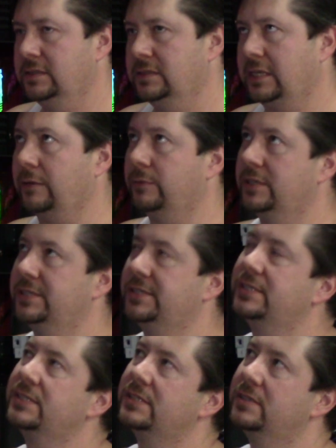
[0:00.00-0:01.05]
That
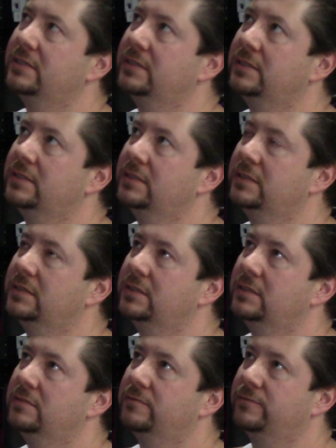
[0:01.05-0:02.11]
was
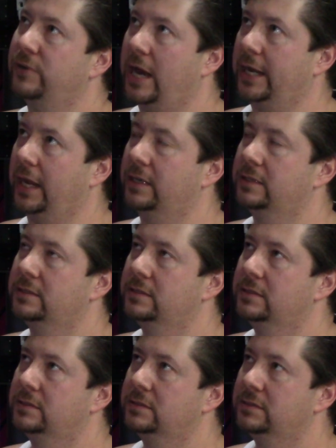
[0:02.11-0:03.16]
Friday. Yep.
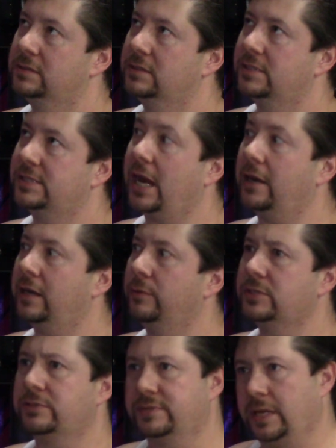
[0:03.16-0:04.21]
Saturday
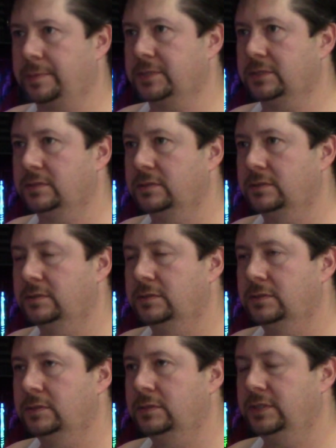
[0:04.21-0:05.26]
was the reception.
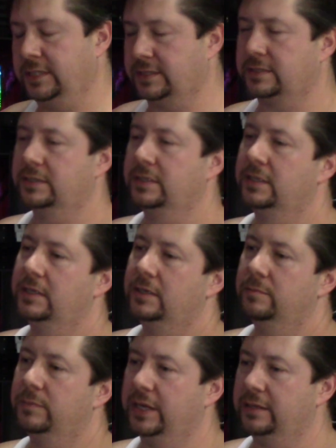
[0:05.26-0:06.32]
Yep. Yes.
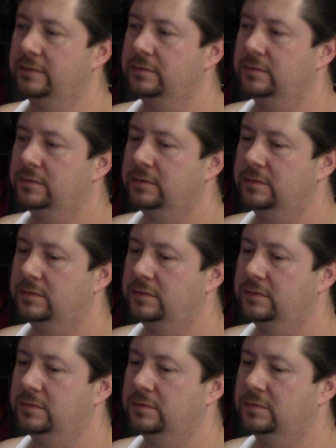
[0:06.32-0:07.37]
But
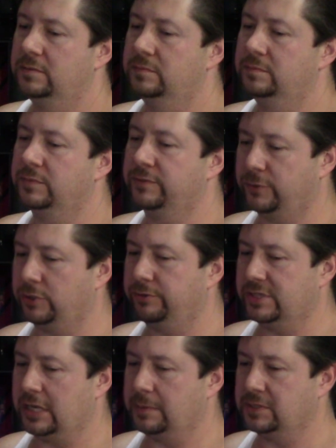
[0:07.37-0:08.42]
before the
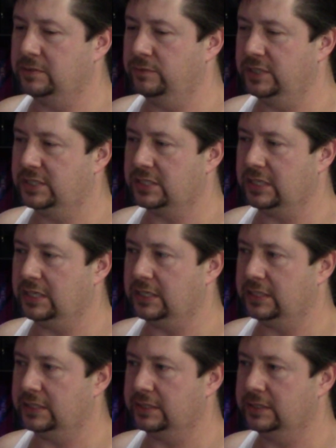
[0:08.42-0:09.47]
reception, we
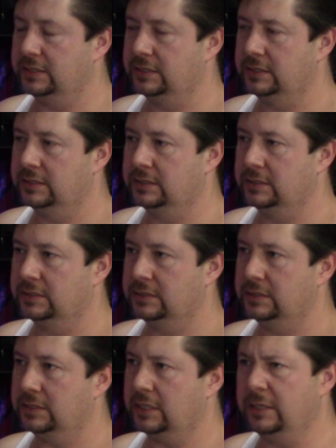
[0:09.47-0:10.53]
saw
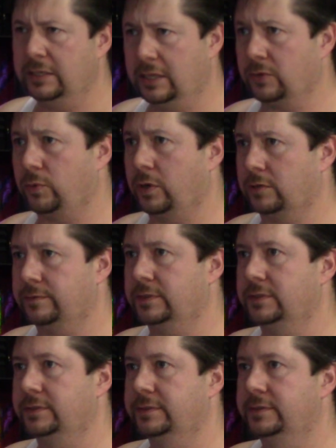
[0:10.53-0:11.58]
another
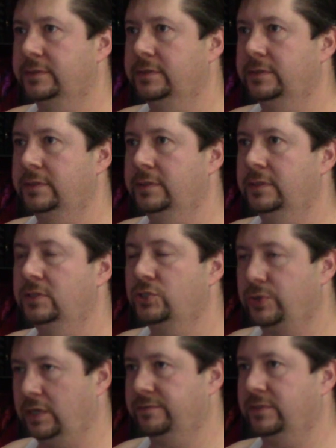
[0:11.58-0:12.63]
waterfall. Trent Falls.
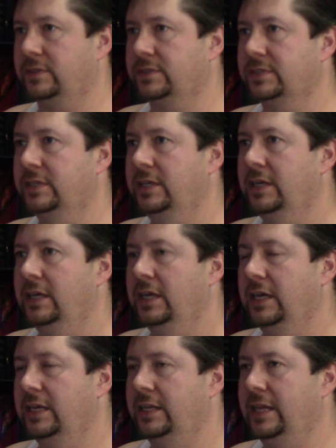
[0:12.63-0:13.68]
Trent Falls.
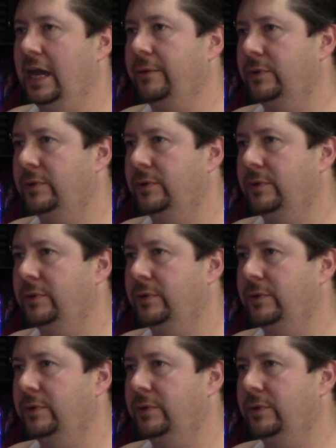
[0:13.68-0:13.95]
Mm-hmm. And that